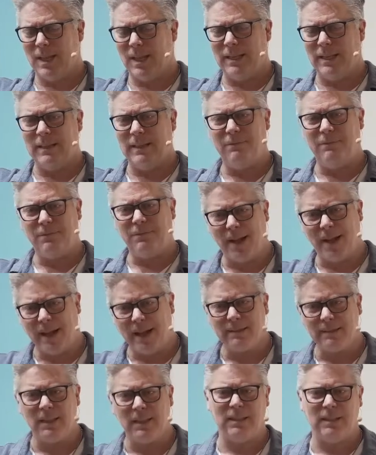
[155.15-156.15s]
and he
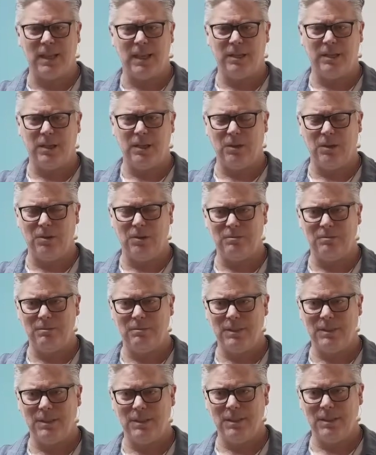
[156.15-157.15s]
finally let go
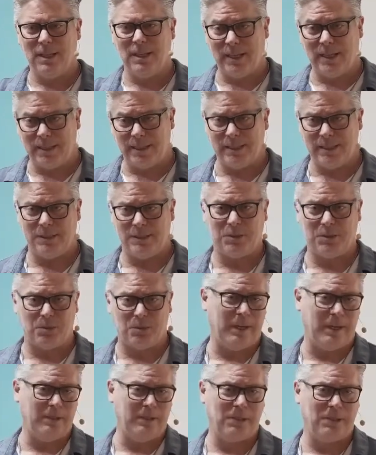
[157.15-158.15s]
and he
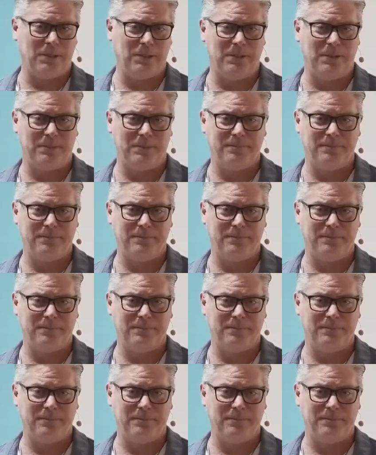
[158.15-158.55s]
surrendered.